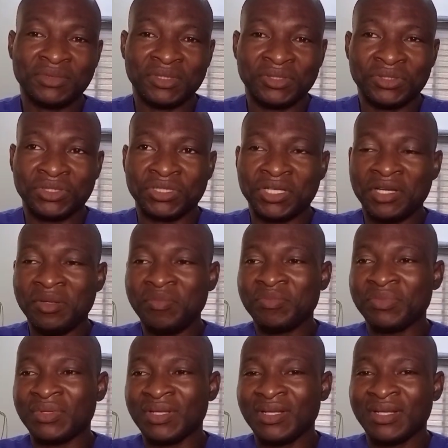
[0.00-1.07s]
in shape,
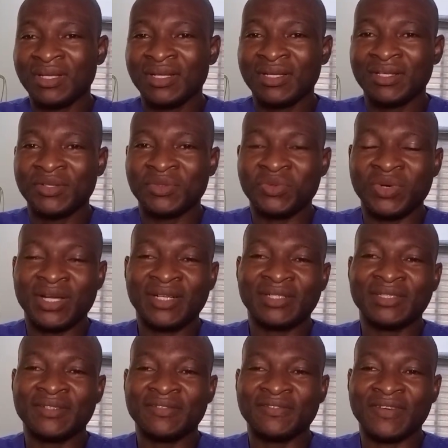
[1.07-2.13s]

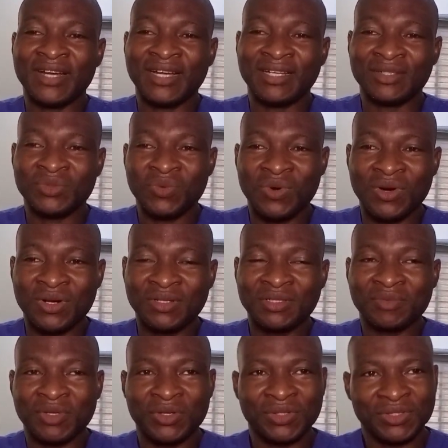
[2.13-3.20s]
well-defined walls
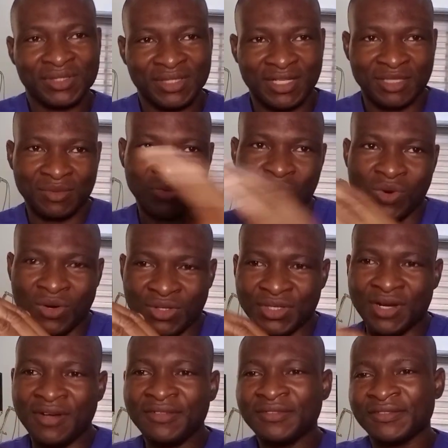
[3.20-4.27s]
because it has been walled
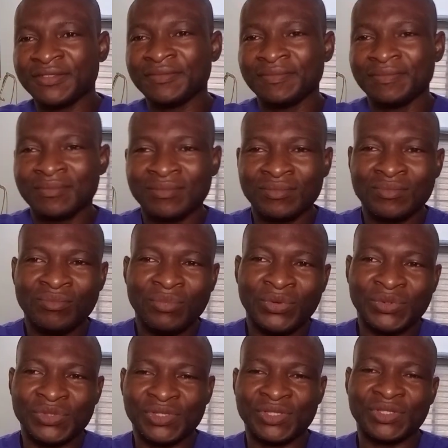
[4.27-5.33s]
off,
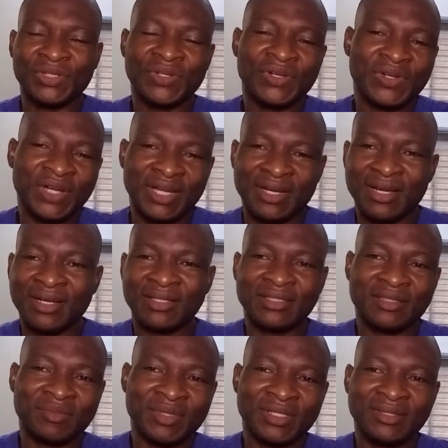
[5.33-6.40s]
posterior
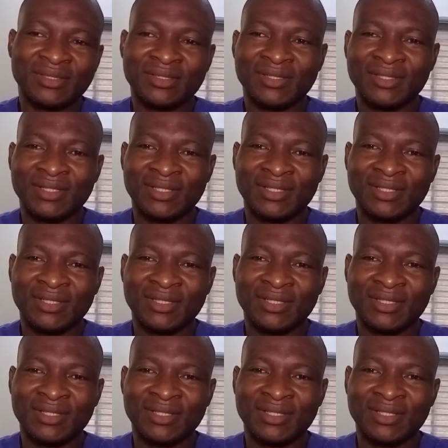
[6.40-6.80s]
enhancement,